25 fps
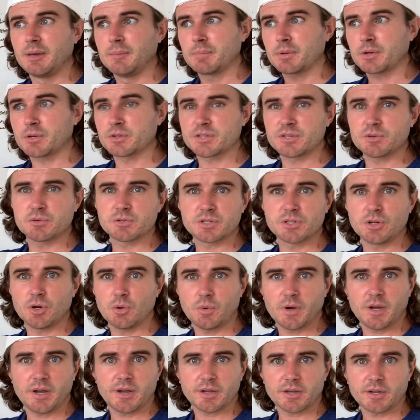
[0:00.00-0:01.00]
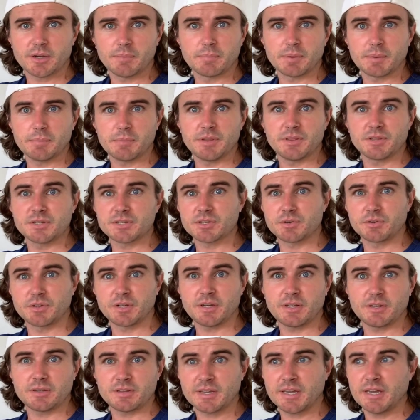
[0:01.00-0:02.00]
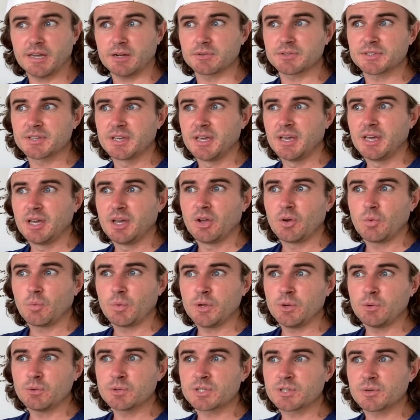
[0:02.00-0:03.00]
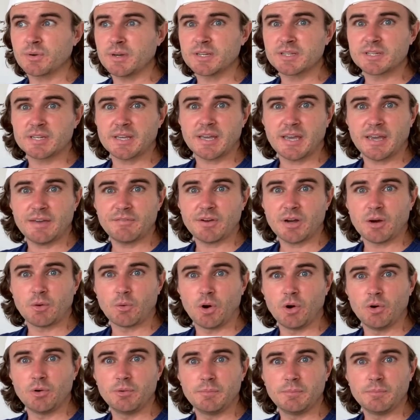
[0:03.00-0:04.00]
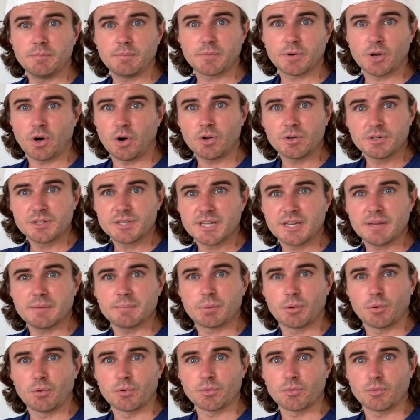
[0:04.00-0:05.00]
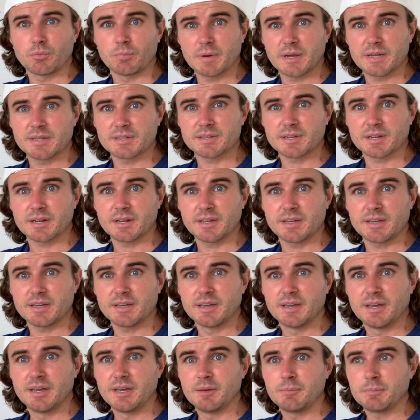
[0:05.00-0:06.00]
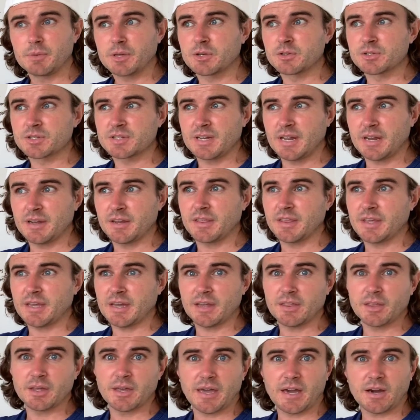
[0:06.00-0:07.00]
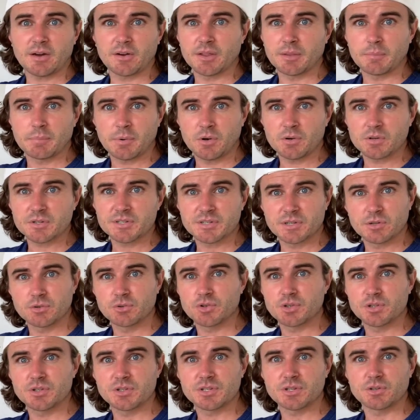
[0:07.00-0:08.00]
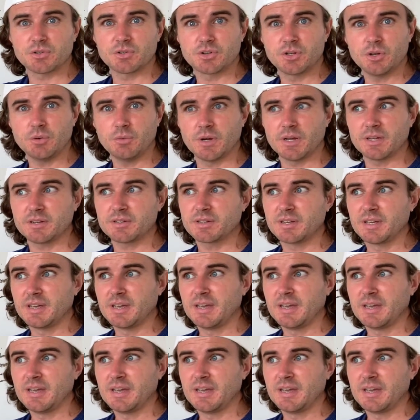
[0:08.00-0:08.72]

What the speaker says: because there was no way I could implement this on anything else. We also had to have our own content portal, basically, because none of the other out-of-the-box solutions could do it.